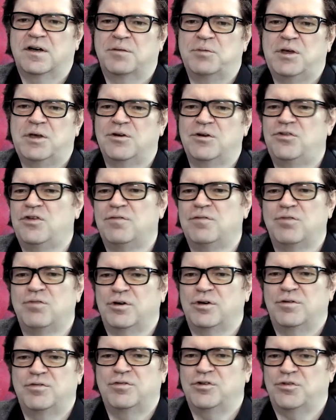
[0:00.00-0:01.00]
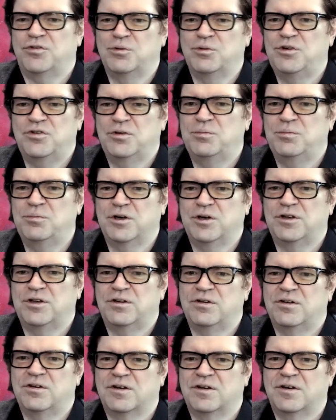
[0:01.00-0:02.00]
Here it's inverted for some reason,
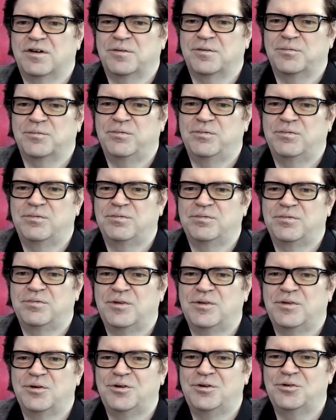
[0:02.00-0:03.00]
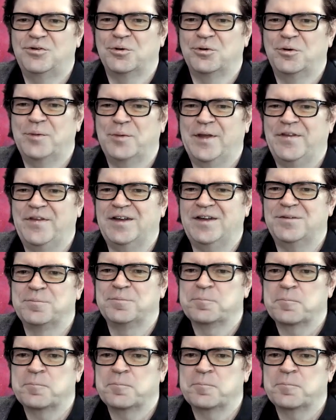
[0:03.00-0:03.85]
but you don't need to worry about that.